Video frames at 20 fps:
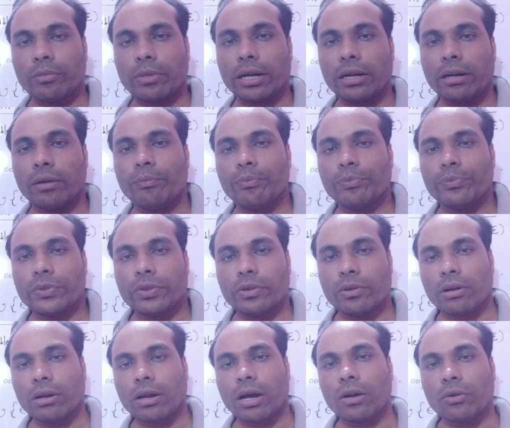but
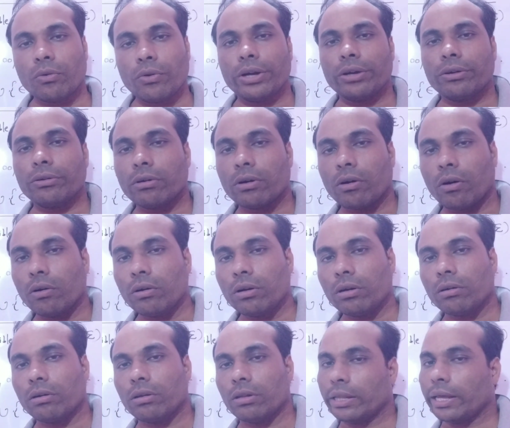you are not going to
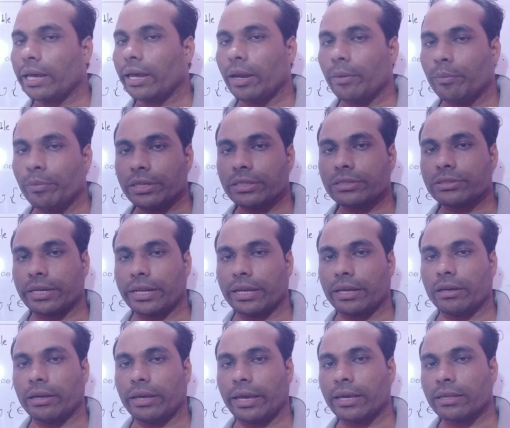count the empty
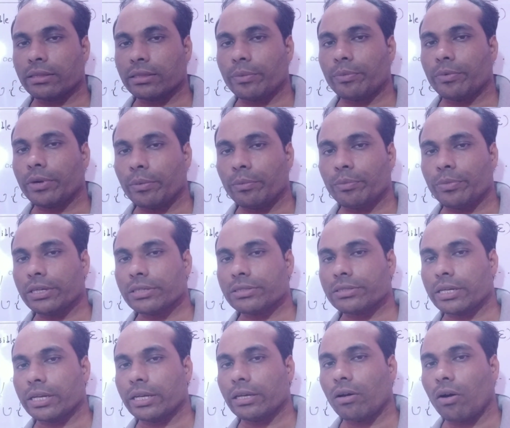string. Except empty
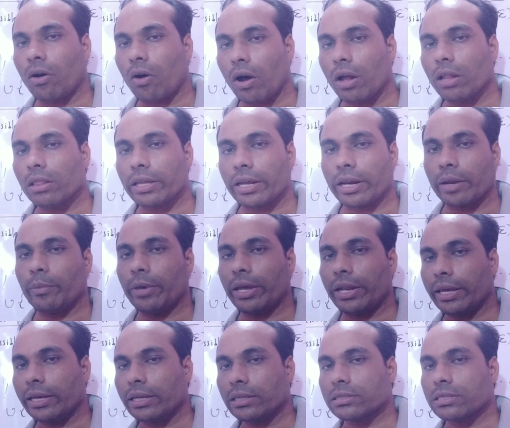string, all the
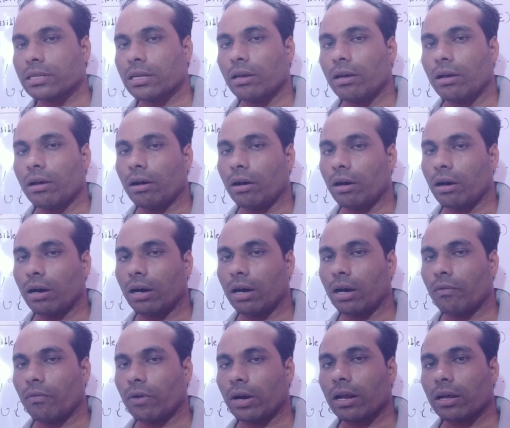remainings,
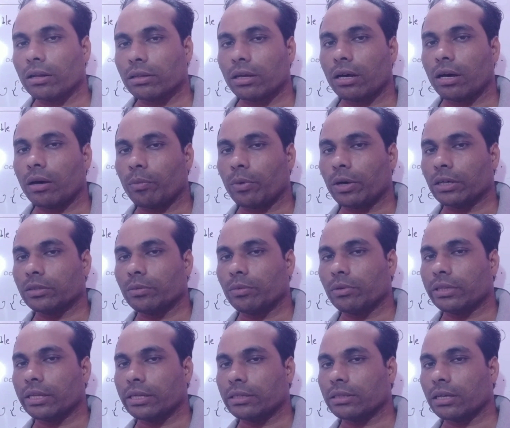what are the
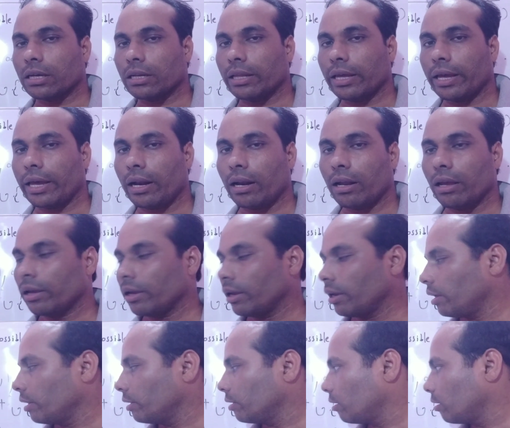possible things are there
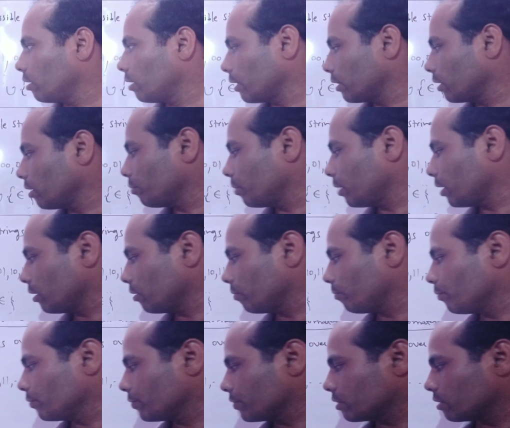is nothing
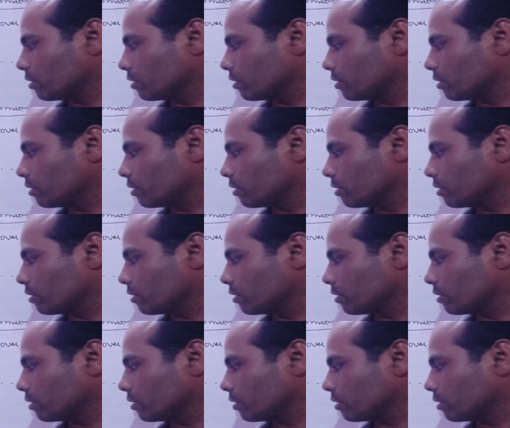but